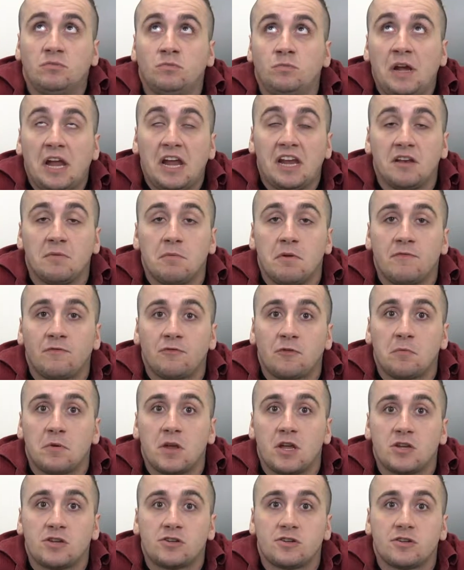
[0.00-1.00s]
random
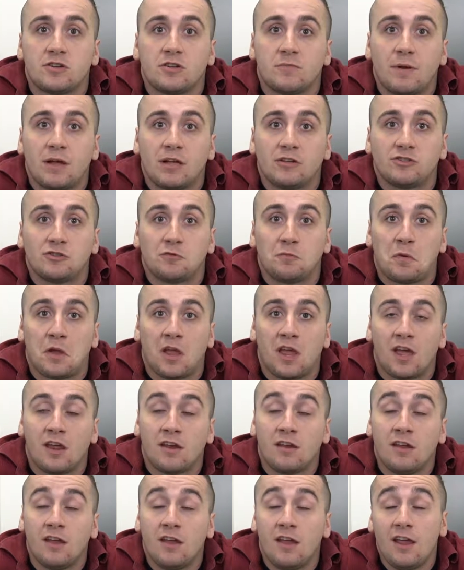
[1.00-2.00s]
information about
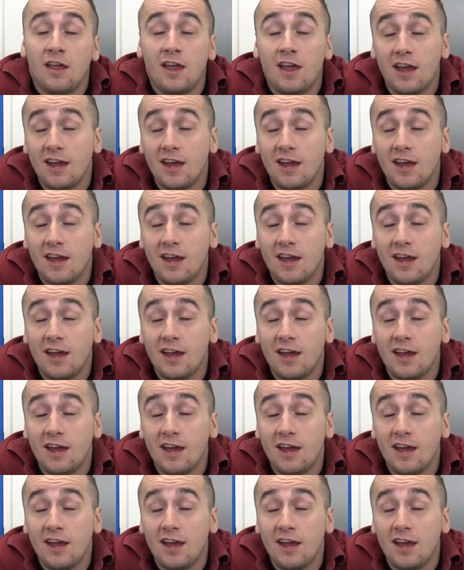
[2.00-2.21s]
Japan.